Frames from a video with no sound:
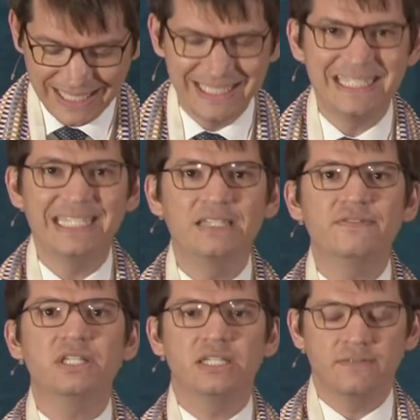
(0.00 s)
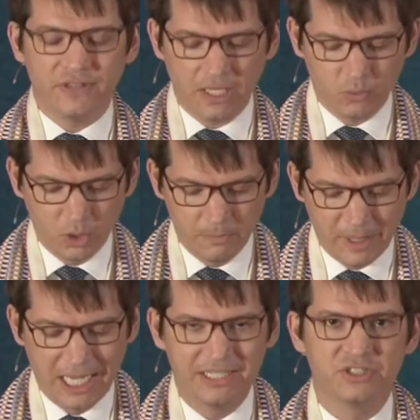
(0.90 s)
even if that were
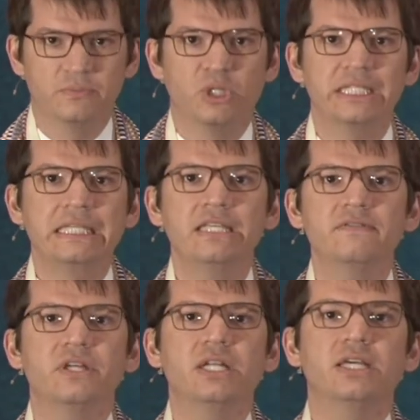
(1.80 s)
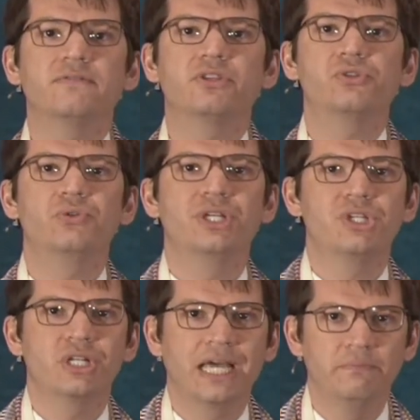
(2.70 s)
possible, even if the
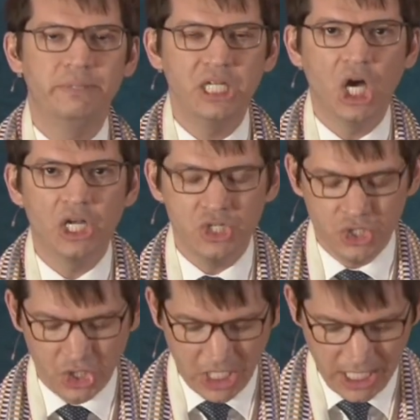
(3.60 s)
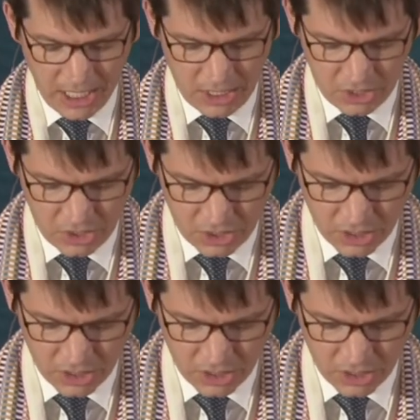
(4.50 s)
tradition had been unchanged,